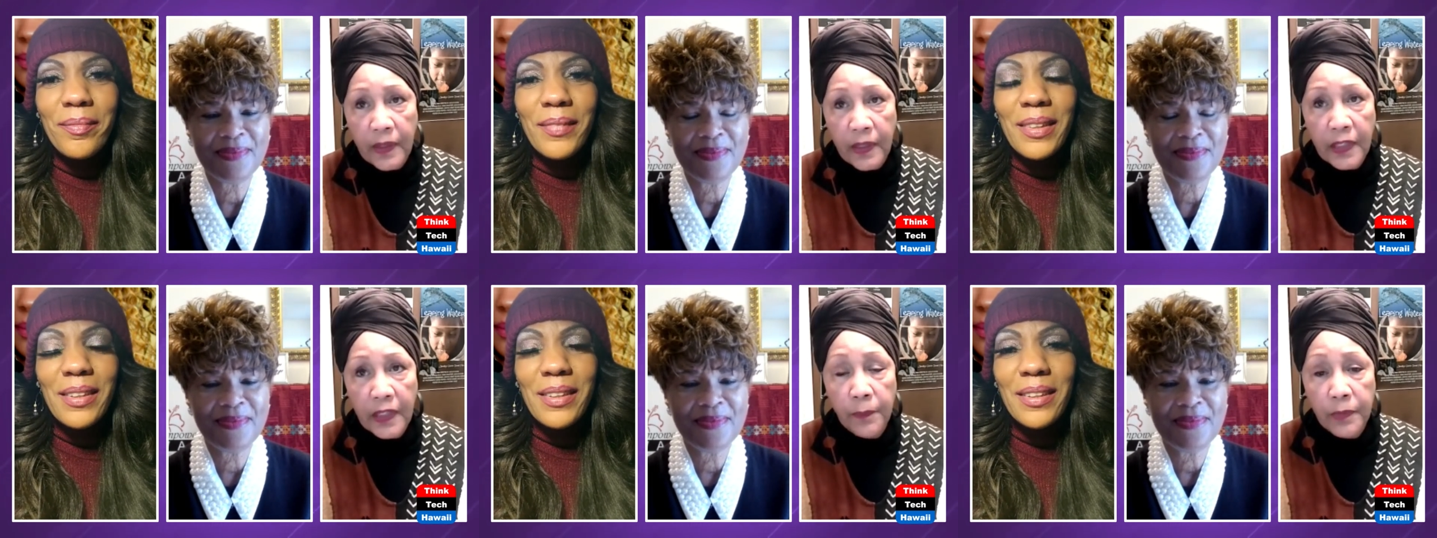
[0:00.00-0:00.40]

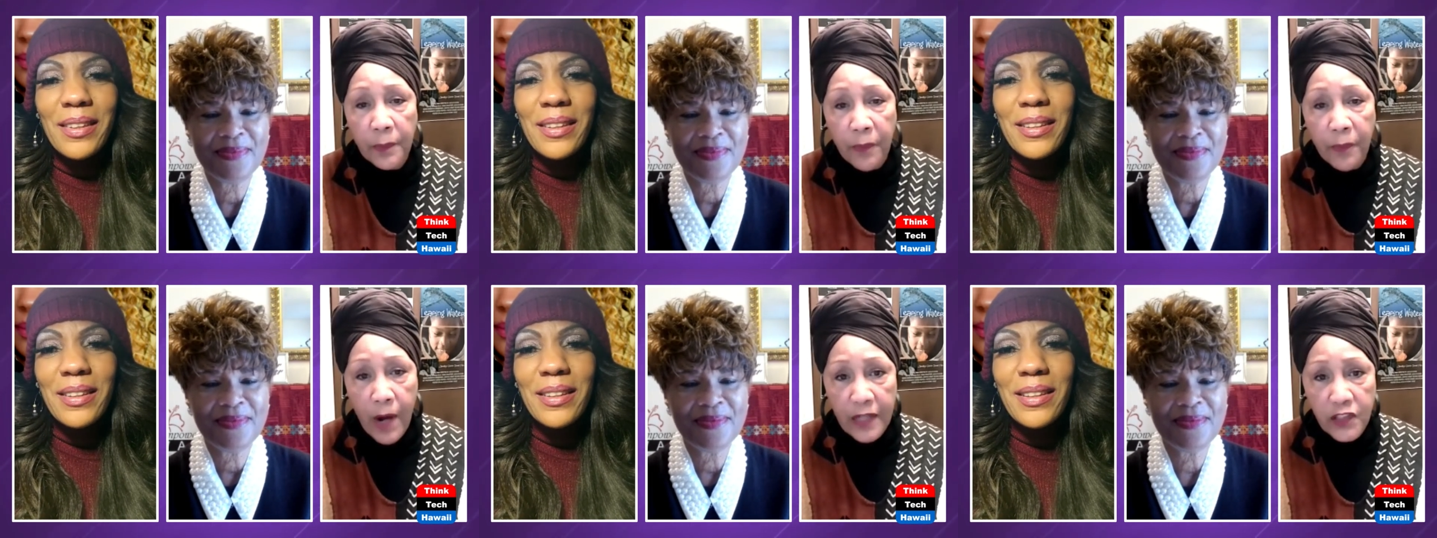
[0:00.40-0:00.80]
Speaker 1: a
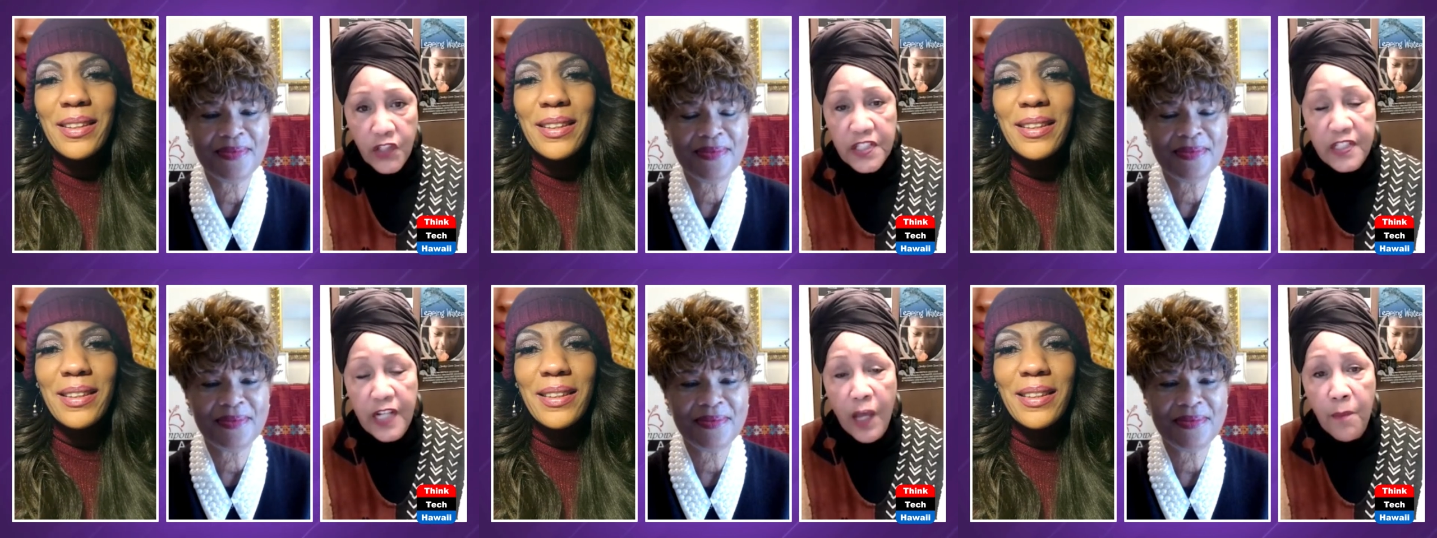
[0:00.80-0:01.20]
couple of
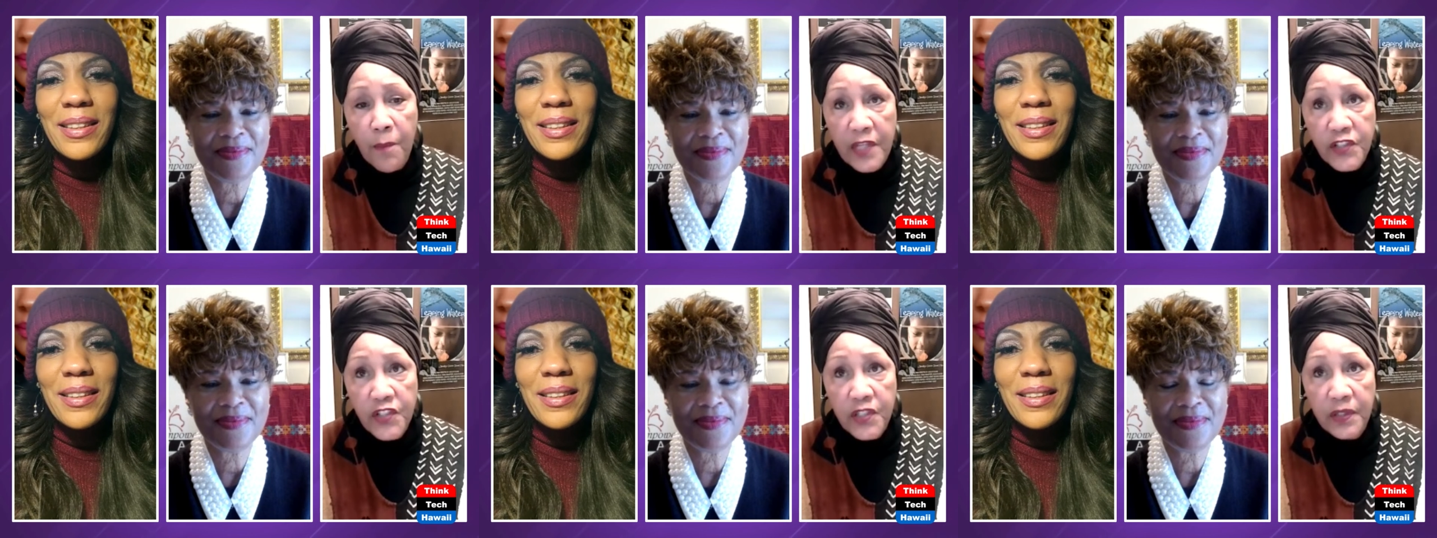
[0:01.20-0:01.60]
projects, and I
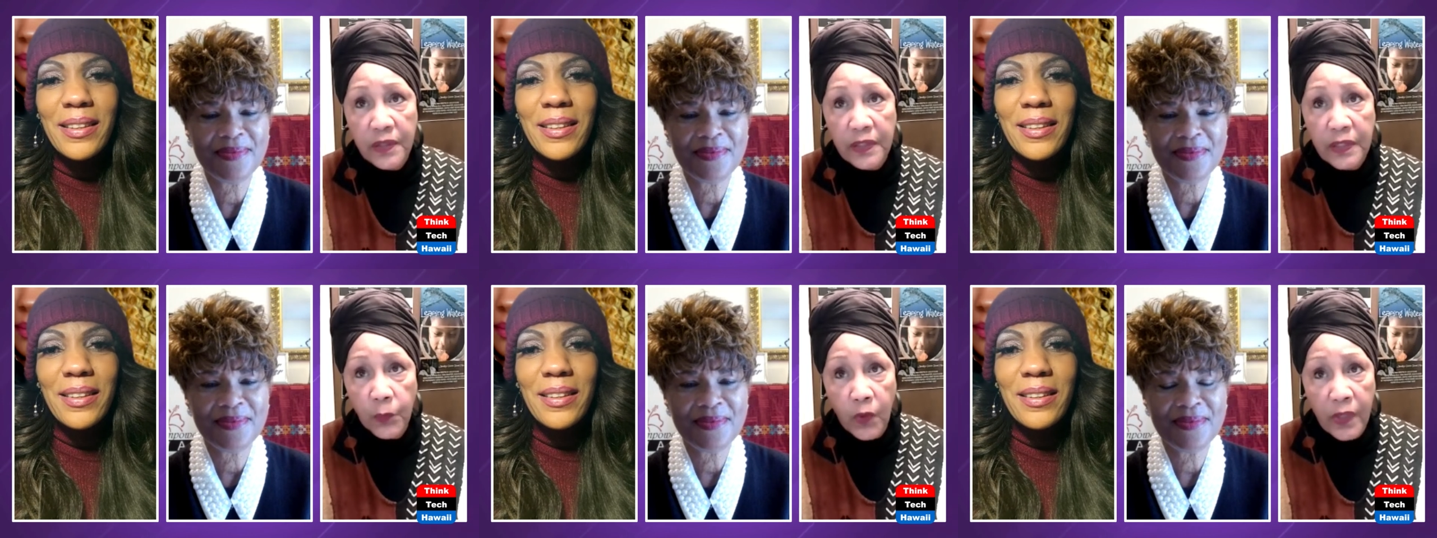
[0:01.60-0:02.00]

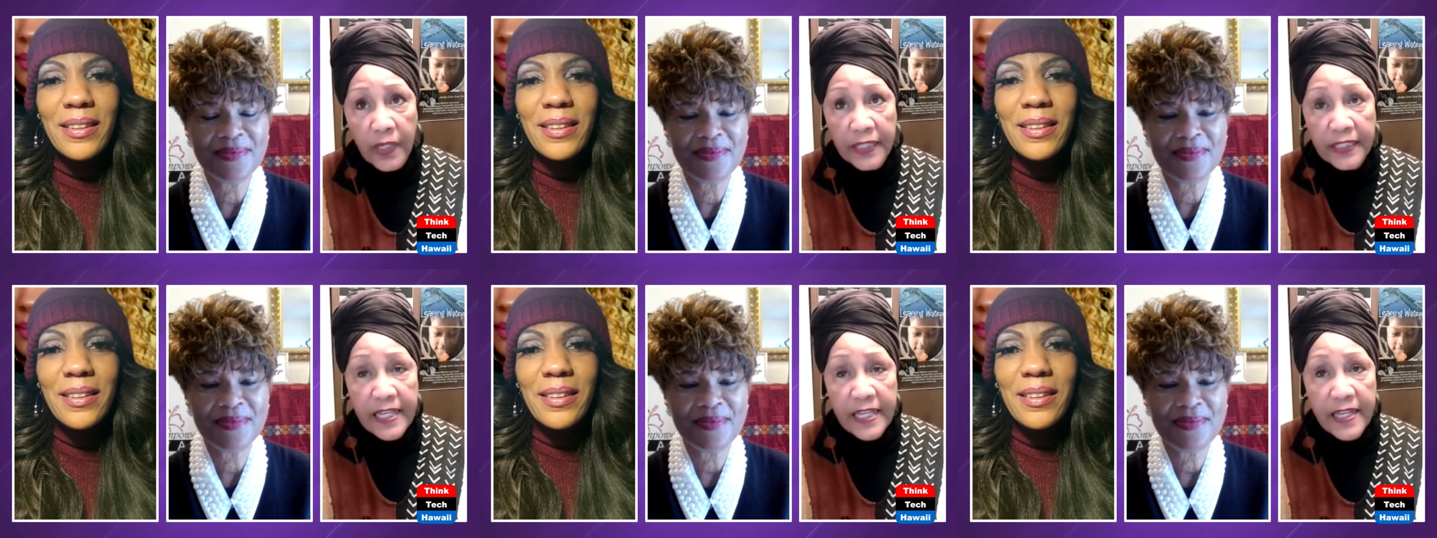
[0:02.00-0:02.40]
mentioned the
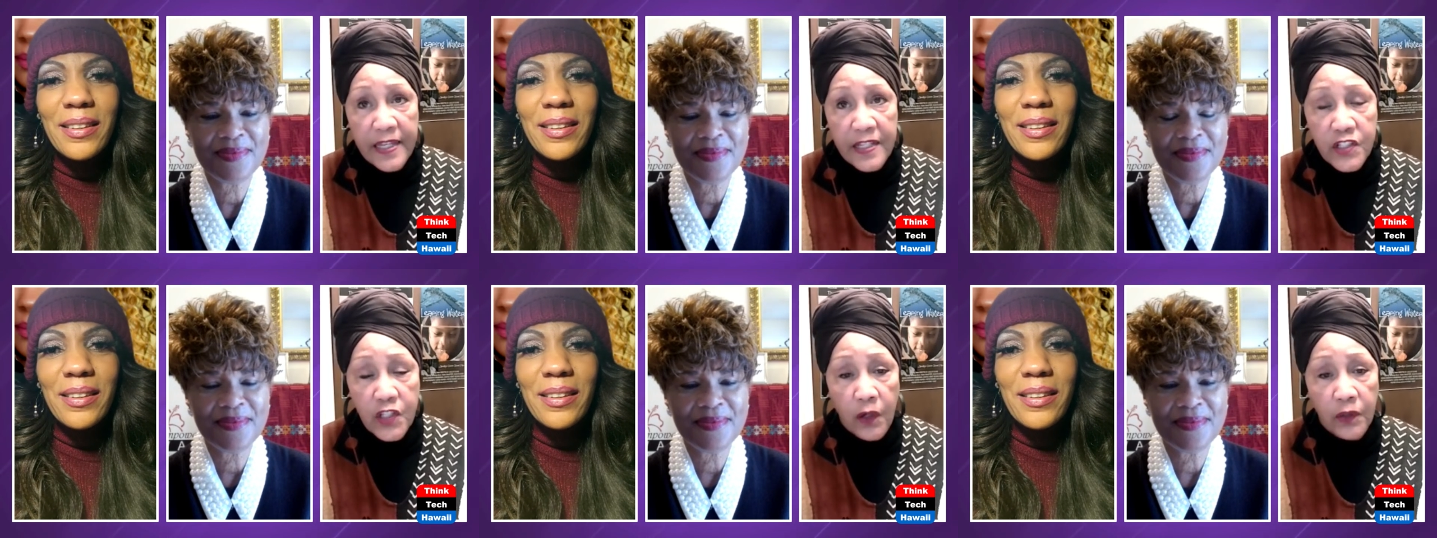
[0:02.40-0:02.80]
one
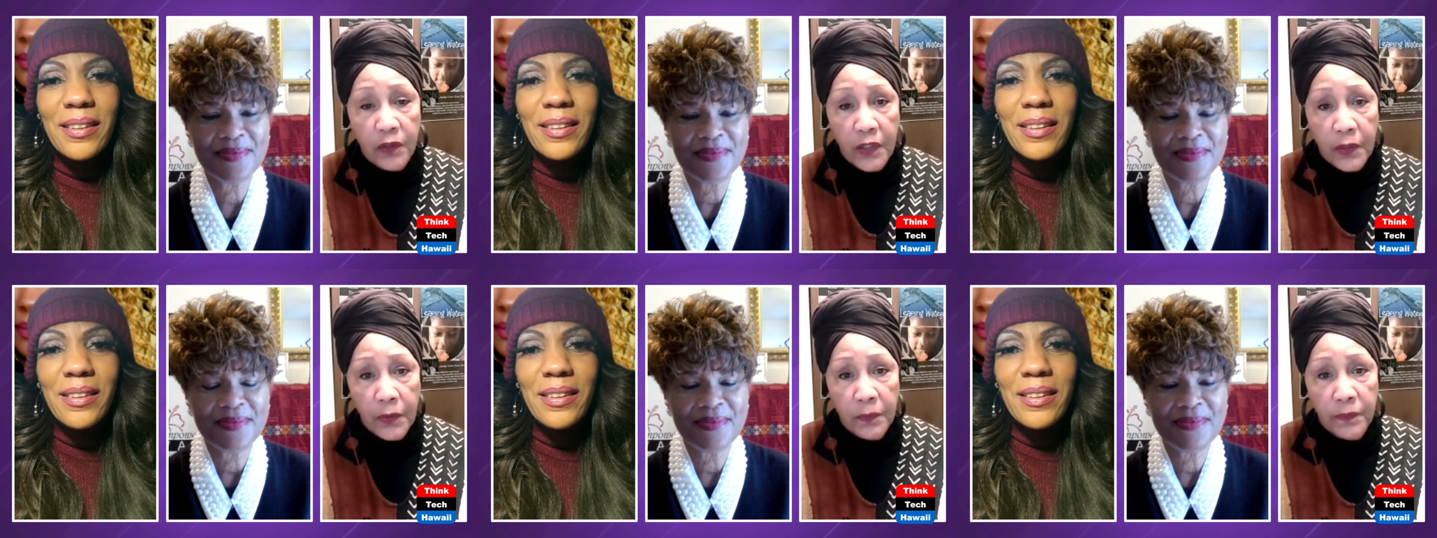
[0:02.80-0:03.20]
kids
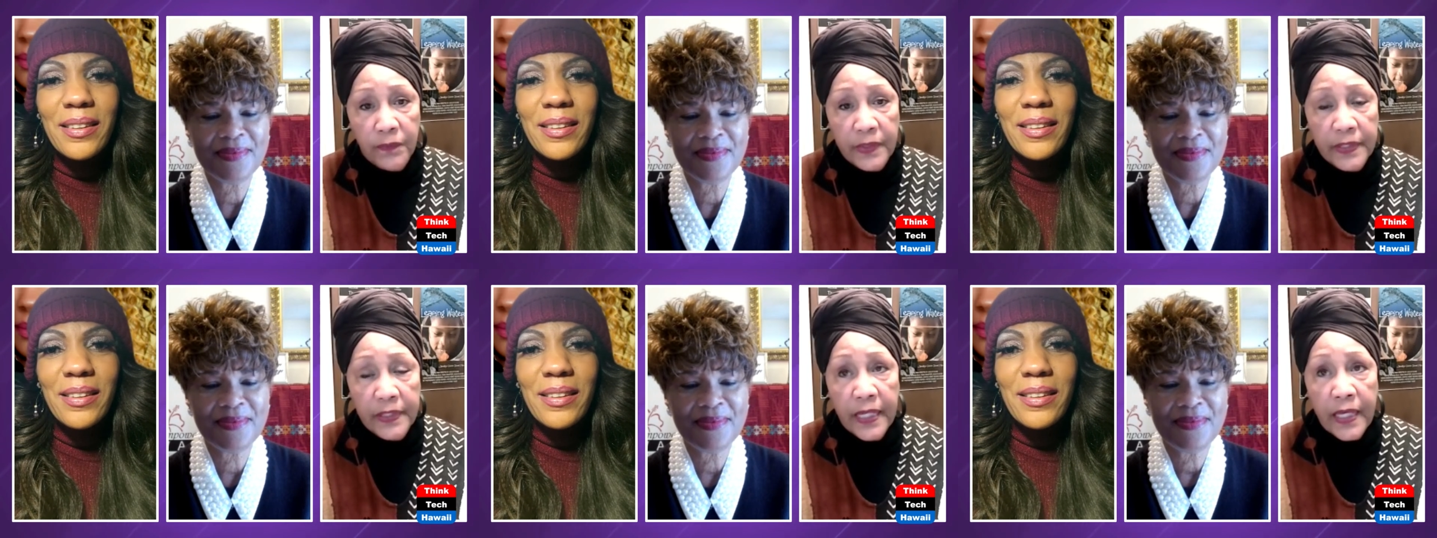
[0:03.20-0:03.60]
on
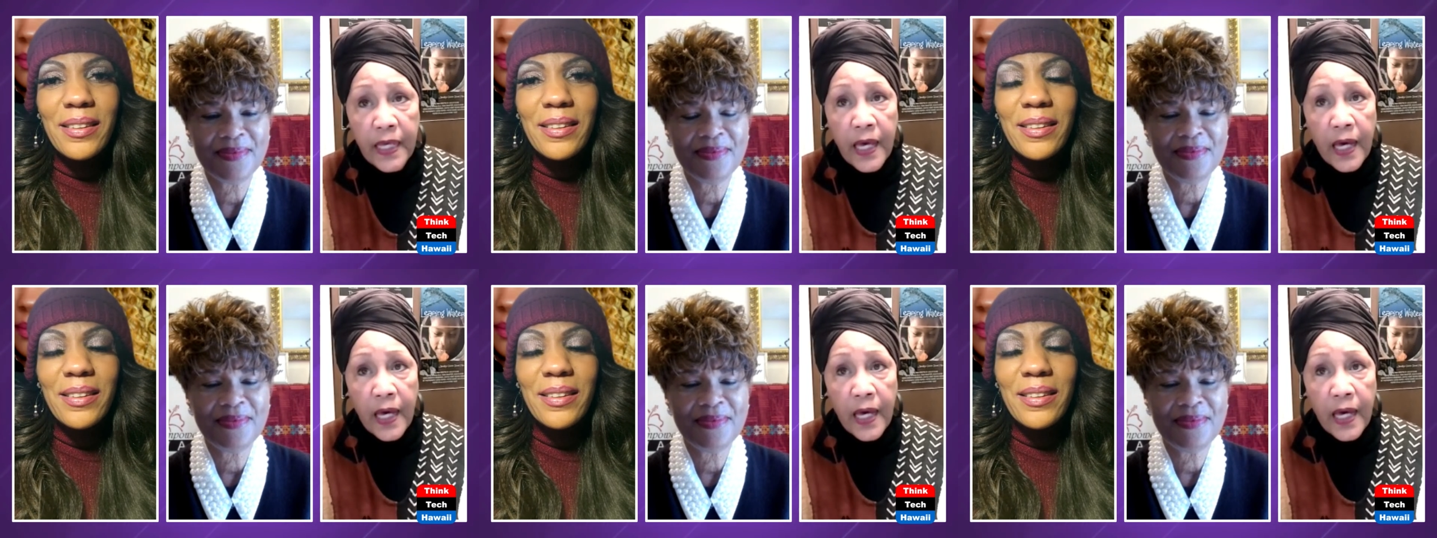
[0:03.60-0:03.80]
COVID.